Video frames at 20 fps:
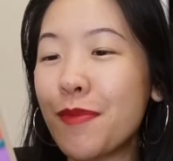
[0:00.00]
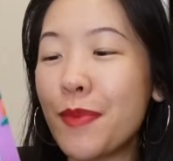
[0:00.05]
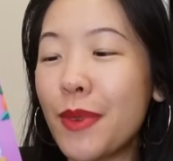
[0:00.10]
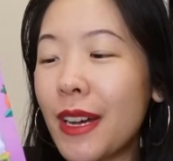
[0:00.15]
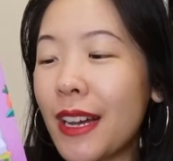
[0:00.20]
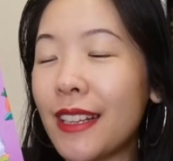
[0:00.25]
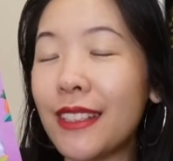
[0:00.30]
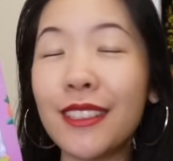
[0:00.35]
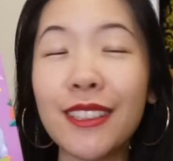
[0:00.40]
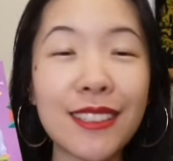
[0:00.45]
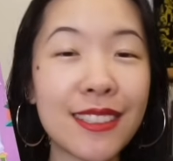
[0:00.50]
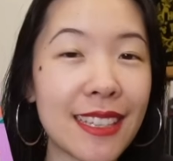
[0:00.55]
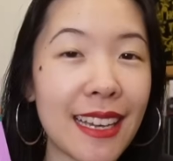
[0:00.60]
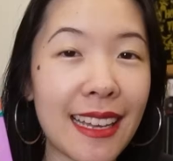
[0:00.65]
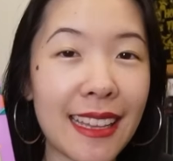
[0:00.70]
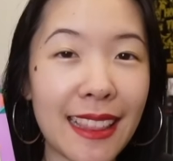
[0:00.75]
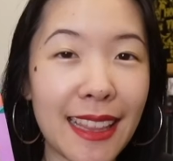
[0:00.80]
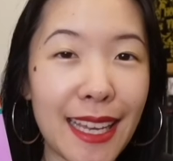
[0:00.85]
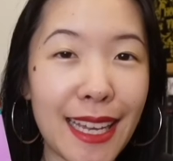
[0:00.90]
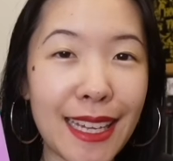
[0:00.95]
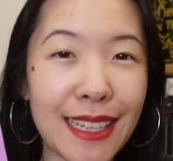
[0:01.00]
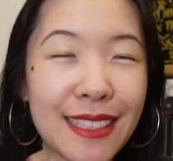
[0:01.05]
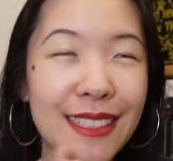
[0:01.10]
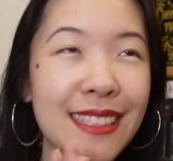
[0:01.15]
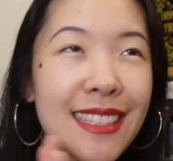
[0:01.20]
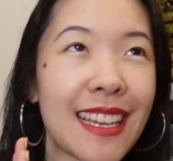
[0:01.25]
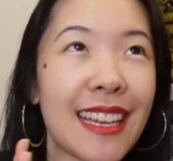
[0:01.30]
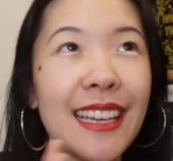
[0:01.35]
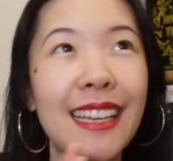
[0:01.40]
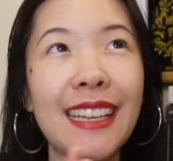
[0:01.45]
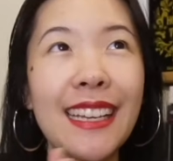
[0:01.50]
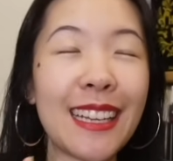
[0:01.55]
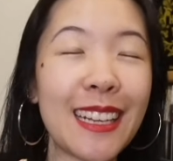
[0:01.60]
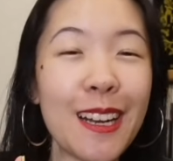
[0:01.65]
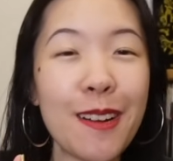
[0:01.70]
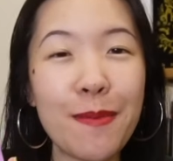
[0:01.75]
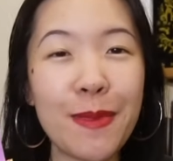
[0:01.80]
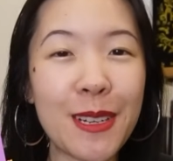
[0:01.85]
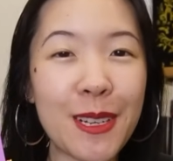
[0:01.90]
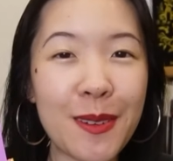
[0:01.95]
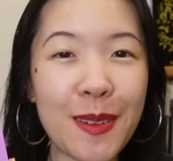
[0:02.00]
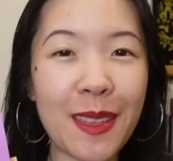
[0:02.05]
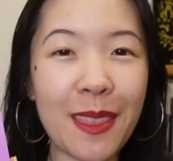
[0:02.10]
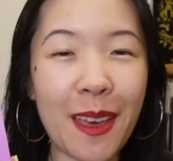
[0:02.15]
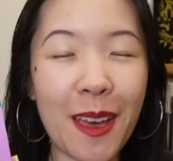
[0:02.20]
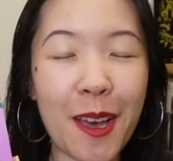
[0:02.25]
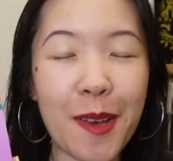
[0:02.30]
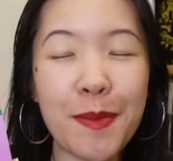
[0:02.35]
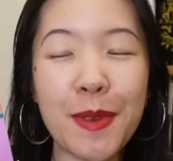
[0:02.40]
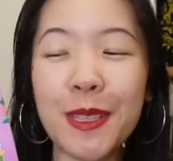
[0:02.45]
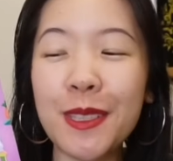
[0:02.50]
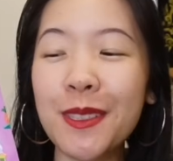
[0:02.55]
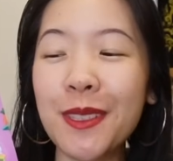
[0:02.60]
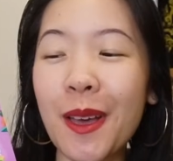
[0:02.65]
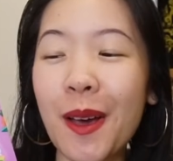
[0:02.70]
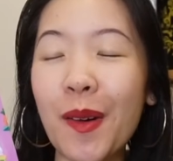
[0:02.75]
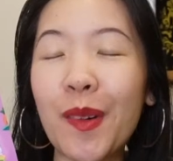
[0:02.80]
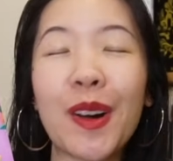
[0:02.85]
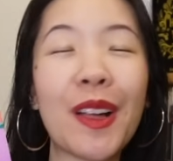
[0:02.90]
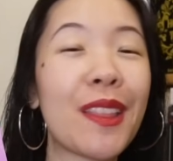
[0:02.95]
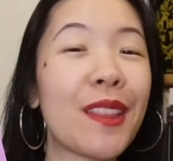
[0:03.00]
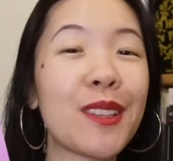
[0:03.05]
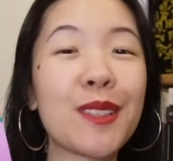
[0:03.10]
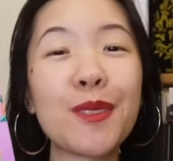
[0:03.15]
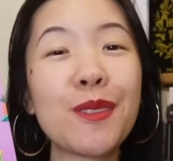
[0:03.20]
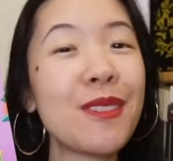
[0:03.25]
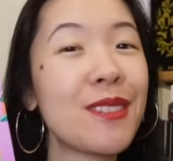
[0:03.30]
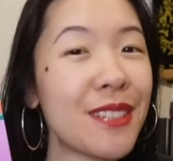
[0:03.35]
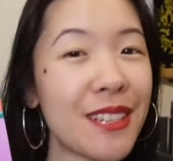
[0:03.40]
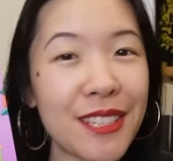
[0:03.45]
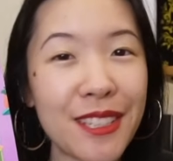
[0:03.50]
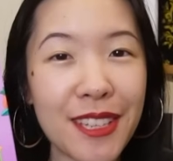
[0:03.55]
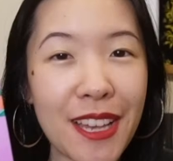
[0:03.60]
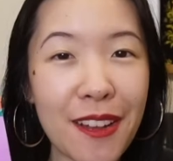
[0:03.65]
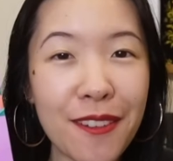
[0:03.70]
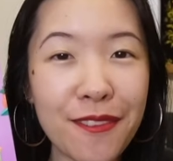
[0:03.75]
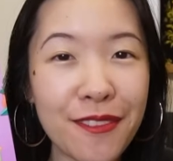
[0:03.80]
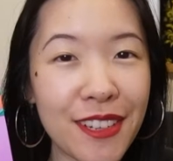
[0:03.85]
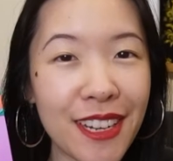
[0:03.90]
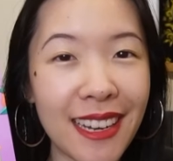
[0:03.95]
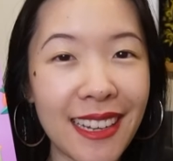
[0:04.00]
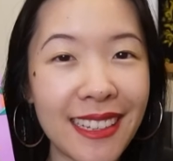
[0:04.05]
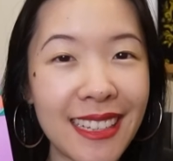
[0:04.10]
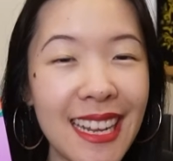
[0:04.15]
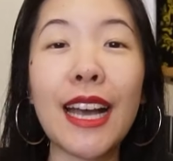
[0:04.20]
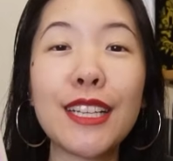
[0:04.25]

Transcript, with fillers: but it looks like things heat up between them, so this one does sound fun.